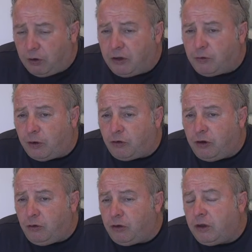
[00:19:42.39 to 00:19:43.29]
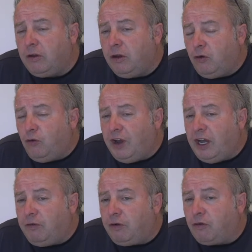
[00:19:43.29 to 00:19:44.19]
They're supposed to use it
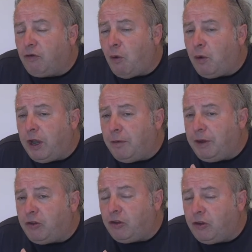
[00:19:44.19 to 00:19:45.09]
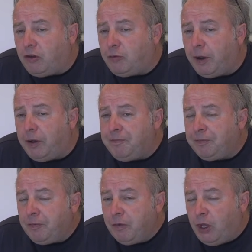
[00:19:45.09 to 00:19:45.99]
really for growing their businesses. But
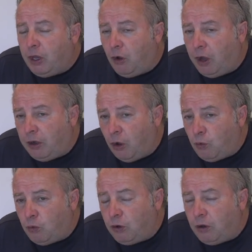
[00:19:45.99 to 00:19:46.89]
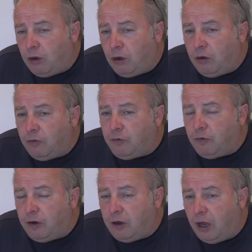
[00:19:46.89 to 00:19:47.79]
I know that a lot of
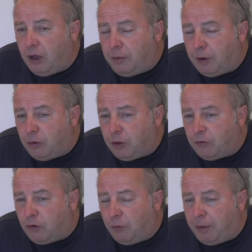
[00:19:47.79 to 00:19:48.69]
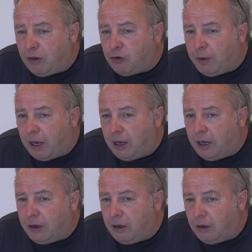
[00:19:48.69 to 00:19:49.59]
people that have got bounce back
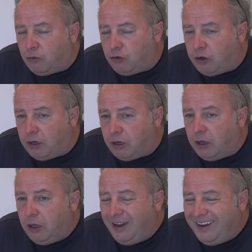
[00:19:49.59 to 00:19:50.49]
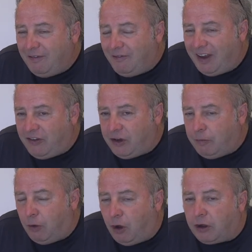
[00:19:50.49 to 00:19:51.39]
loans in the
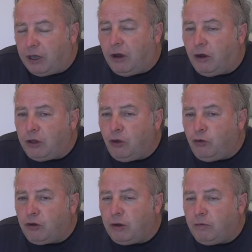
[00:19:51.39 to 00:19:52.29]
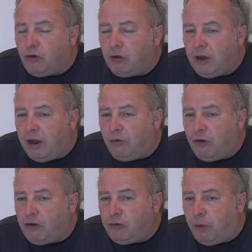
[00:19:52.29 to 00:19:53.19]
investing market are using them to
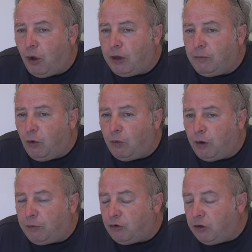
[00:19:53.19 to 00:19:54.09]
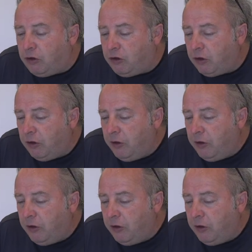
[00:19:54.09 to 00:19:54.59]
leverage buying more properties.